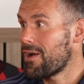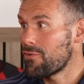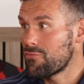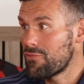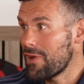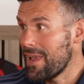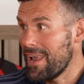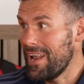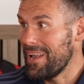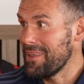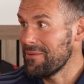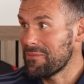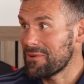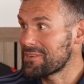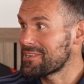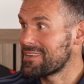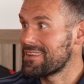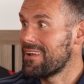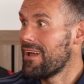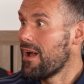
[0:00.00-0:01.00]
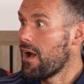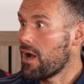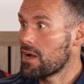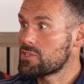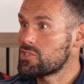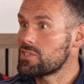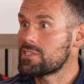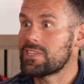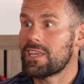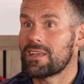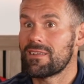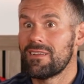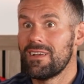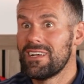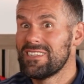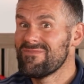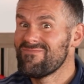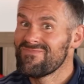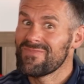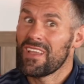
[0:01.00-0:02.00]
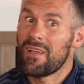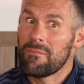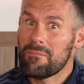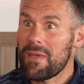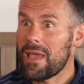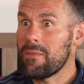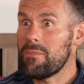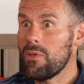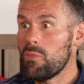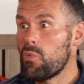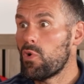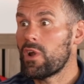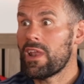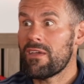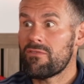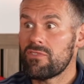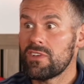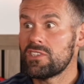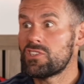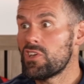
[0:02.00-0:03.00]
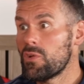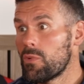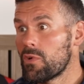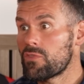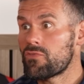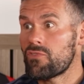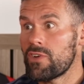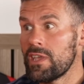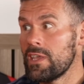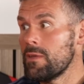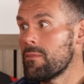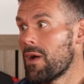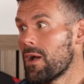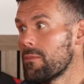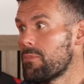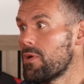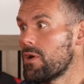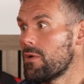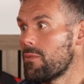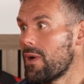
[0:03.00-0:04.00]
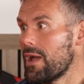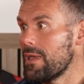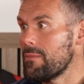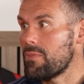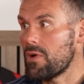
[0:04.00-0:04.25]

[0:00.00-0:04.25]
I really wouldn't. I just think maybe one every 2 or 3 you might put away,